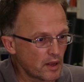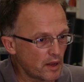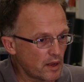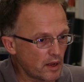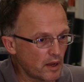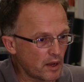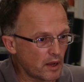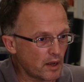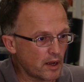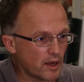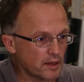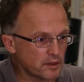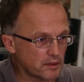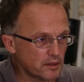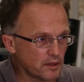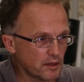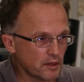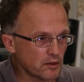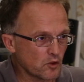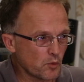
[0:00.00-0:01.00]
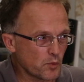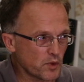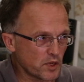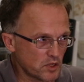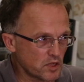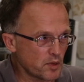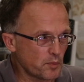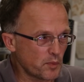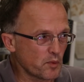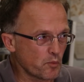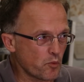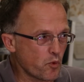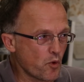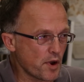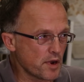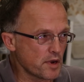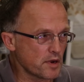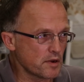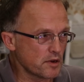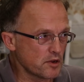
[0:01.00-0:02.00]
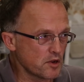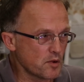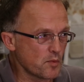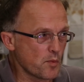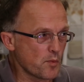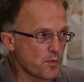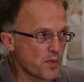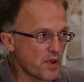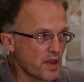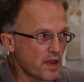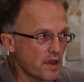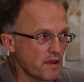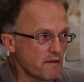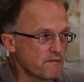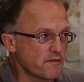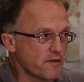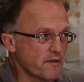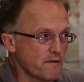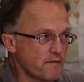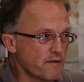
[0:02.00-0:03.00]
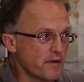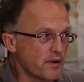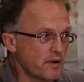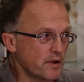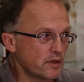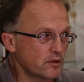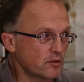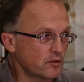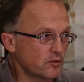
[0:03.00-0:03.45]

I think there'll be a tipping point in human behavior very